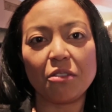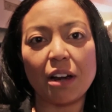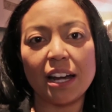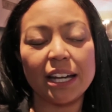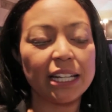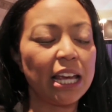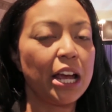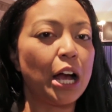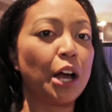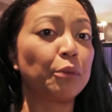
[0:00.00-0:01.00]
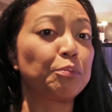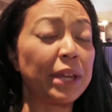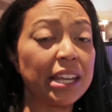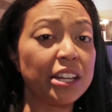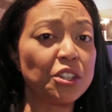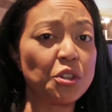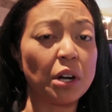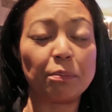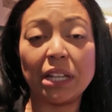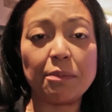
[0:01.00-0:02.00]
your ride, uh, pick it
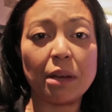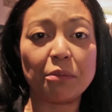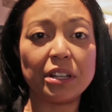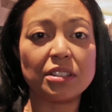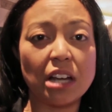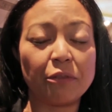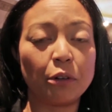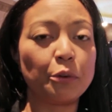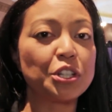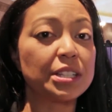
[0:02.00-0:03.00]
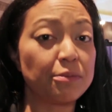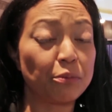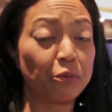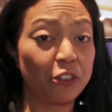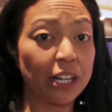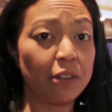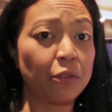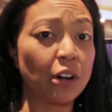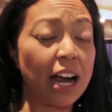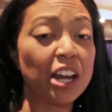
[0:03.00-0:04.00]
into our Play Memory software which is free
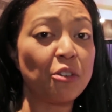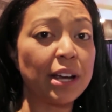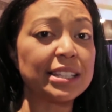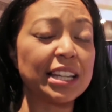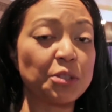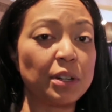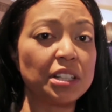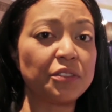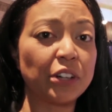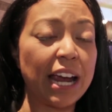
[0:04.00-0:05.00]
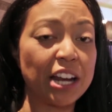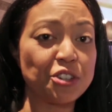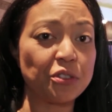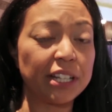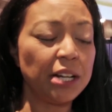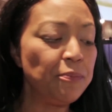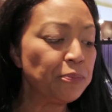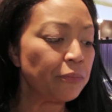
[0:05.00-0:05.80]
for iOS as well as for Android.